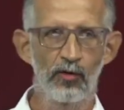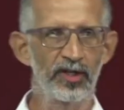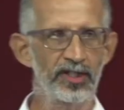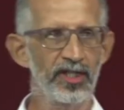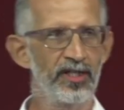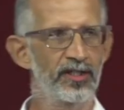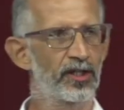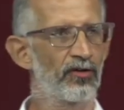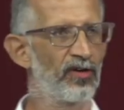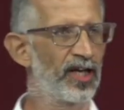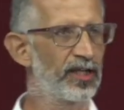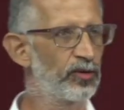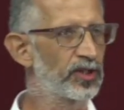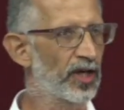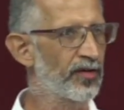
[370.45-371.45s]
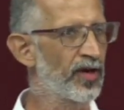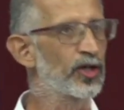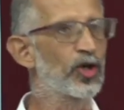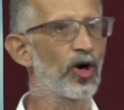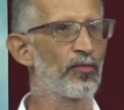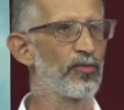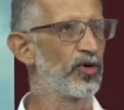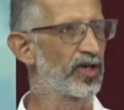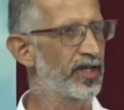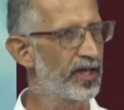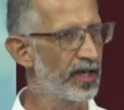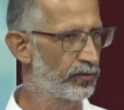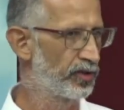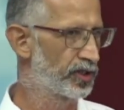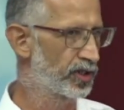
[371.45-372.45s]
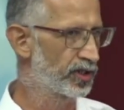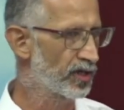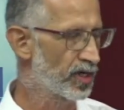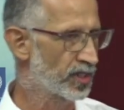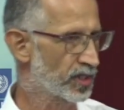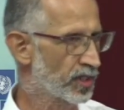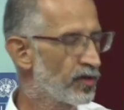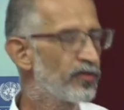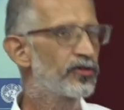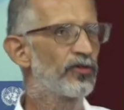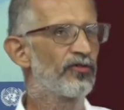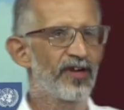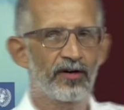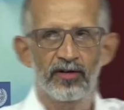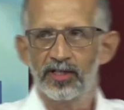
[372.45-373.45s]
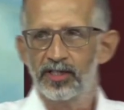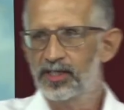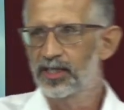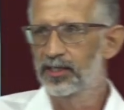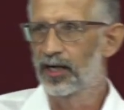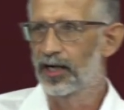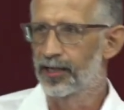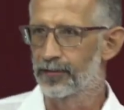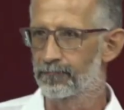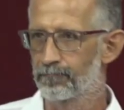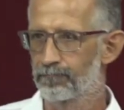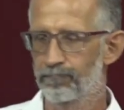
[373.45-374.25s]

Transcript: which interrelate with each other and communicate with each other through various signaling.